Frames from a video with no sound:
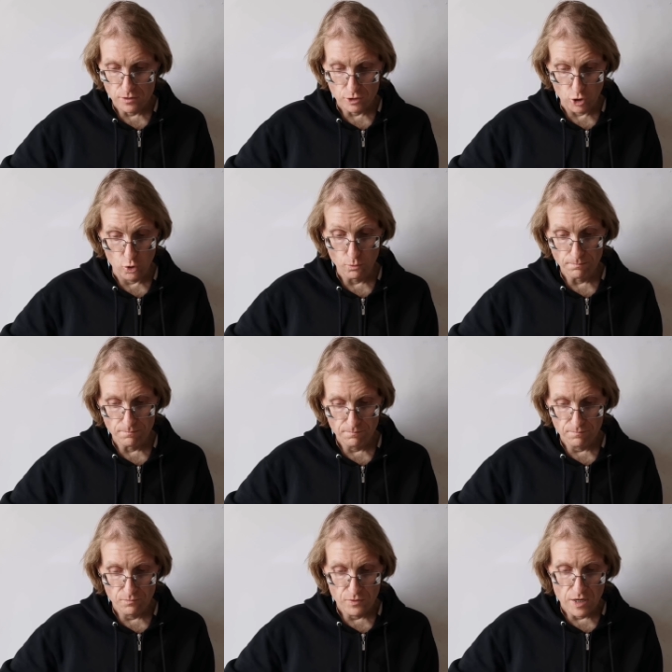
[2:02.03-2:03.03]
So
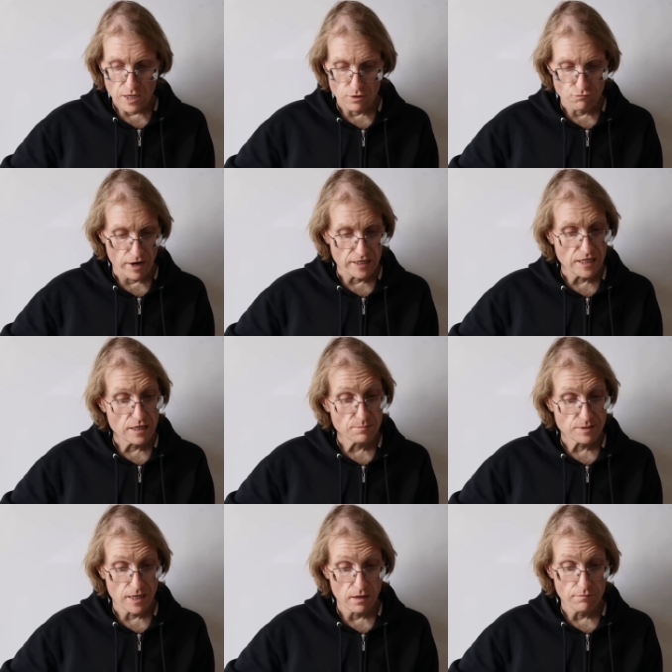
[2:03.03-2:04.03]
he readied
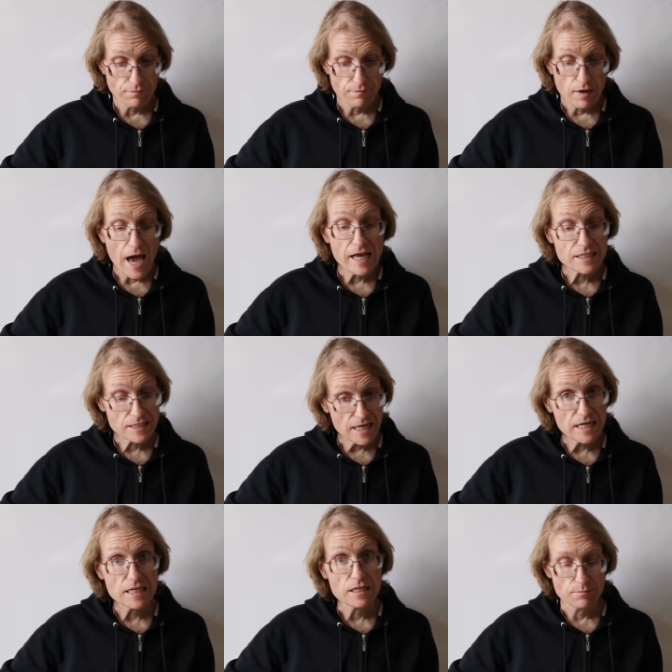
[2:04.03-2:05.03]
himself and
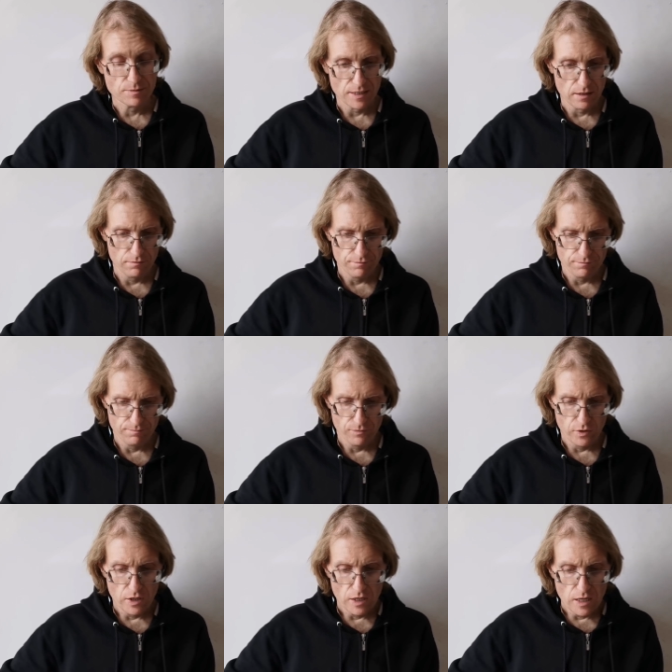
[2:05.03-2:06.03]
steadied himself.
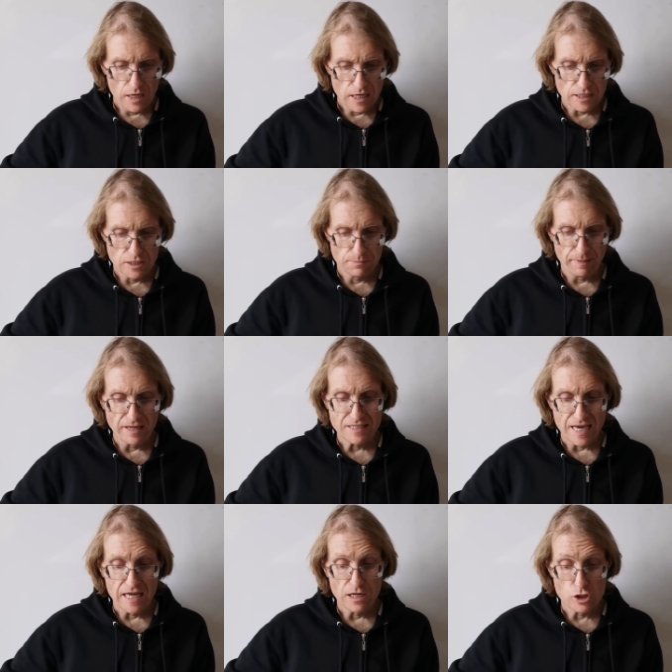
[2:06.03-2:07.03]
His
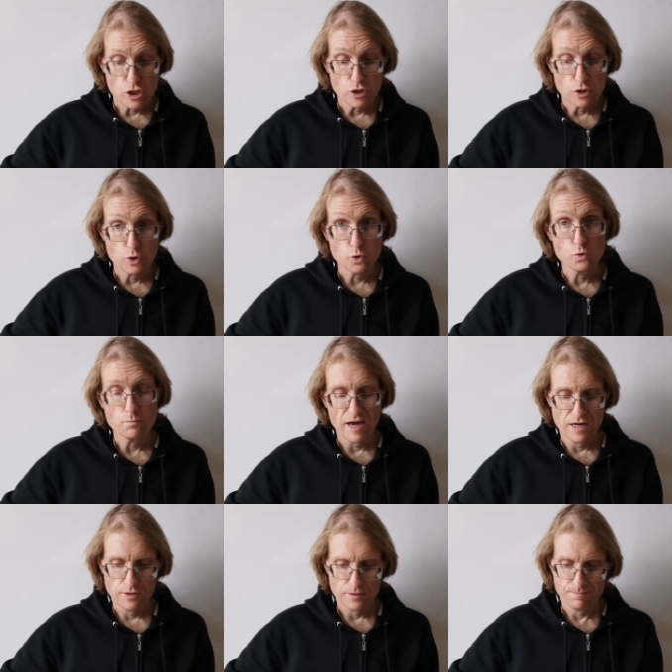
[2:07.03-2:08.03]
spent energy soon
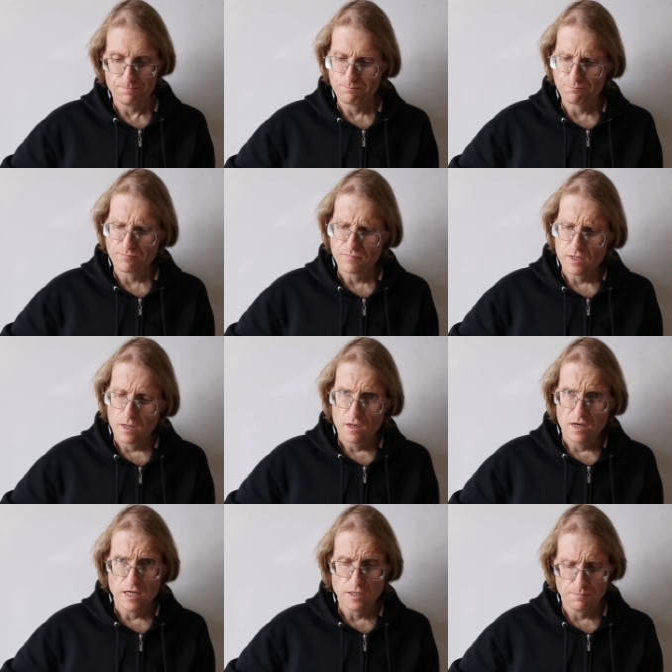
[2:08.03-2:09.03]
meant
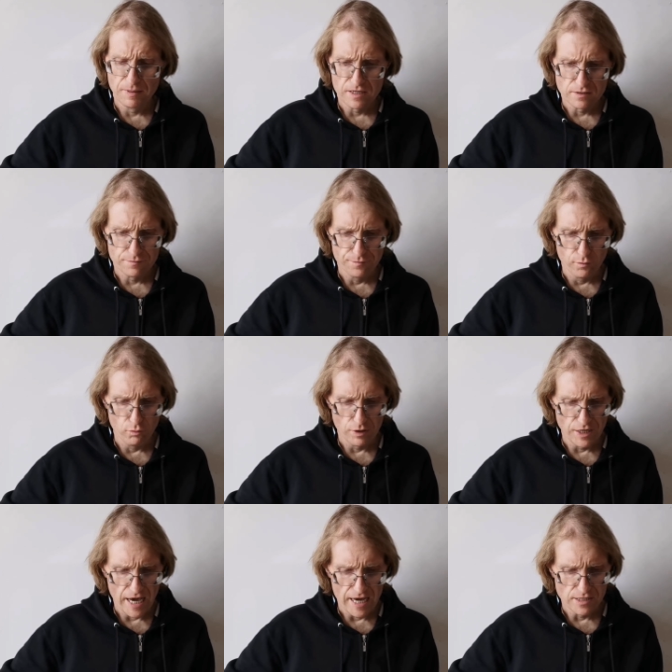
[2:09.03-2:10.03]
his biggest
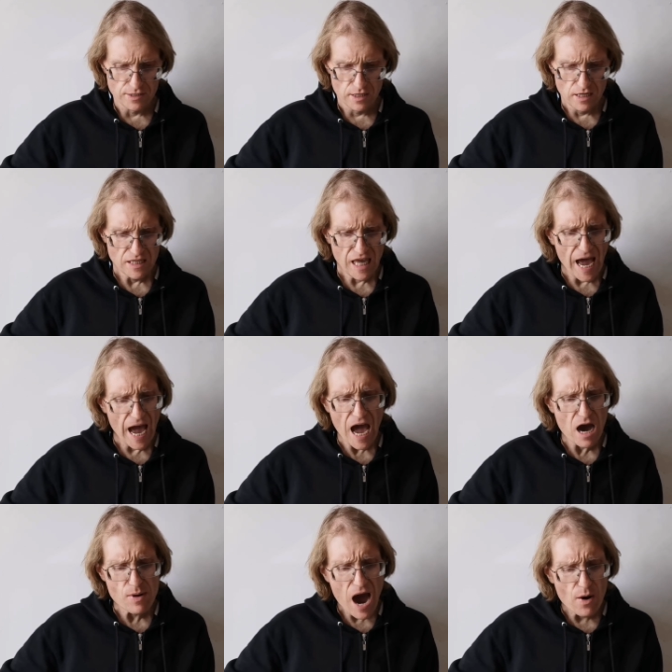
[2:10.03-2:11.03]
fall yet.
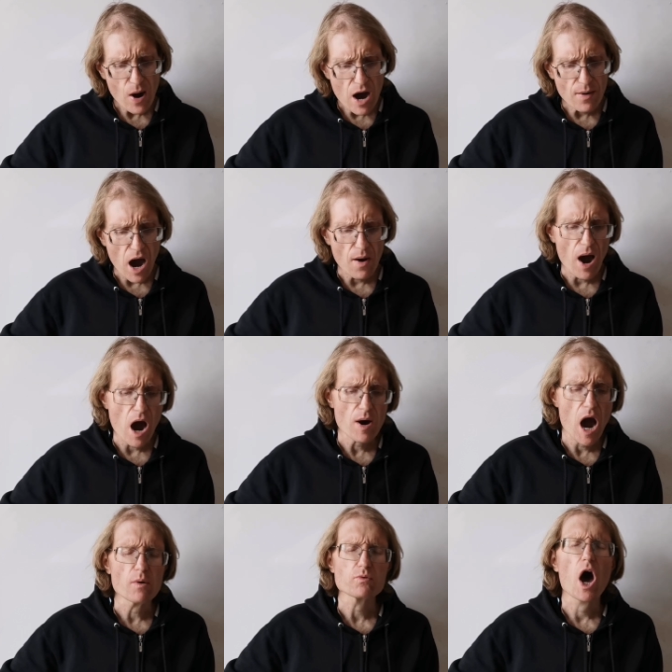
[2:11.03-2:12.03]
Ow, ow, ow, ow,
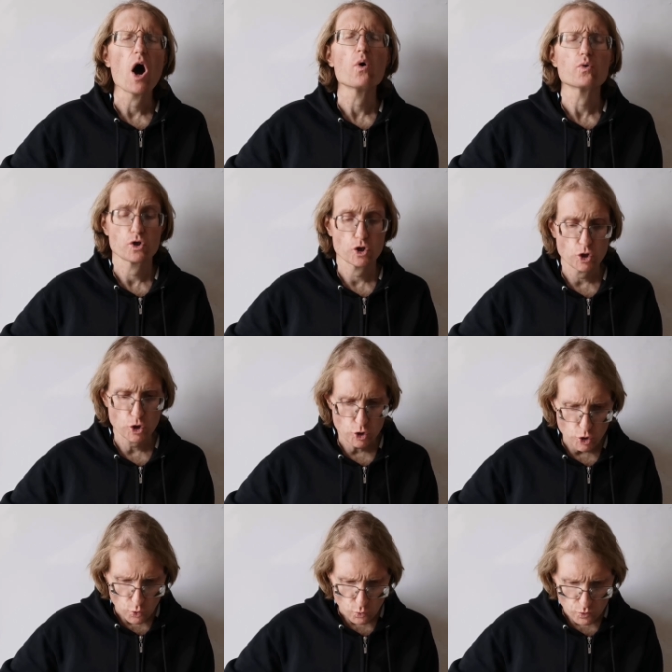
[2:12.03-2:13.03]
ow, ow, oh,
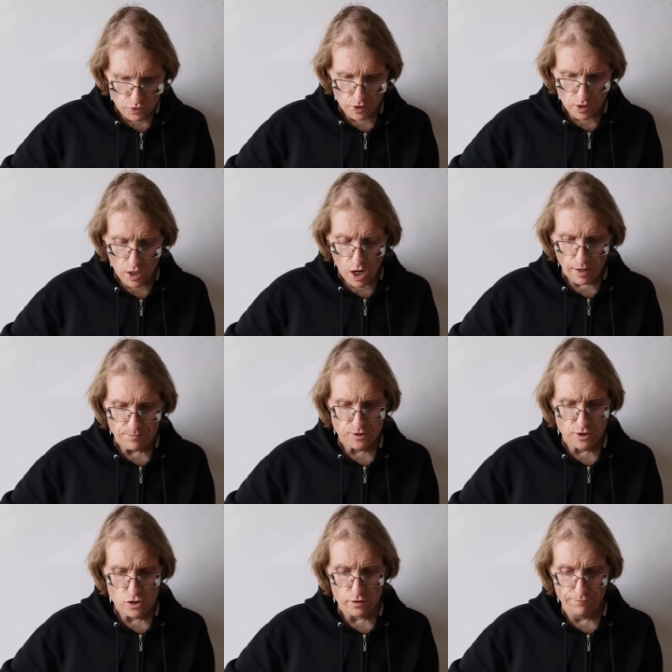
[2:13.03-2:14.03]
shoot! I'm
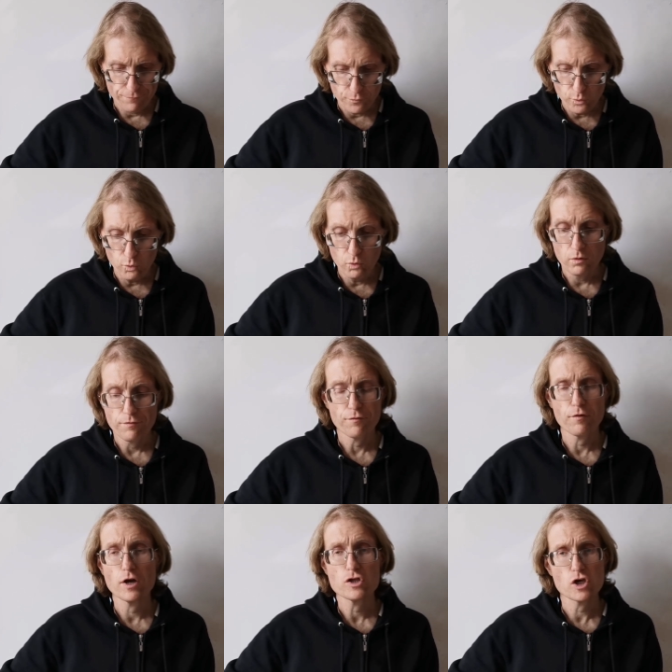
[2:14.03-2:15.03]
such a fool,
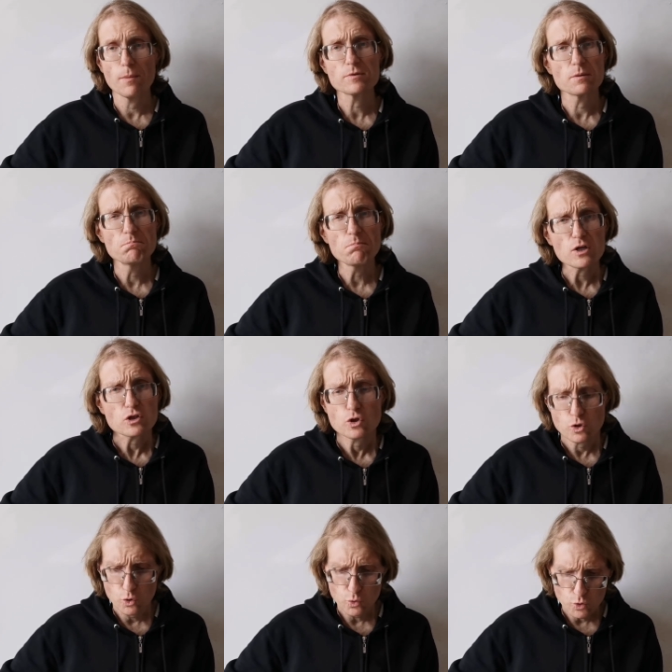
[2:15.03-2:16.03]
for I jumped
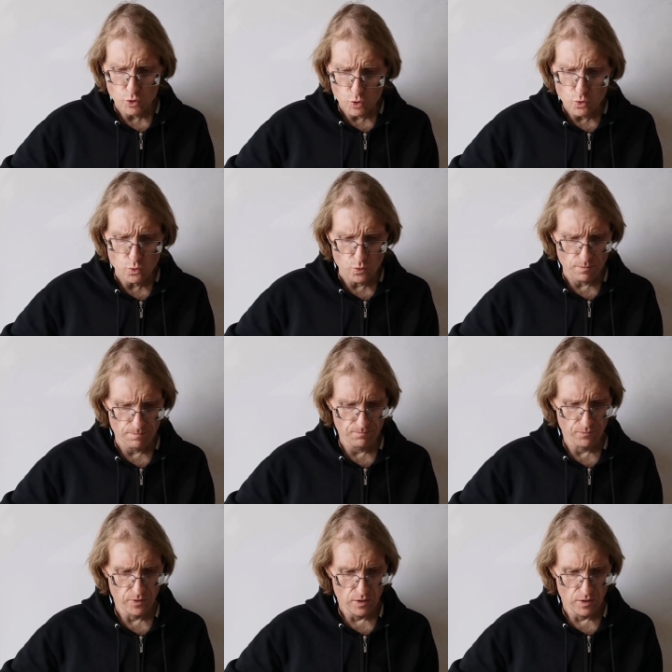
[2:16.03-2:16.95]
much too soon.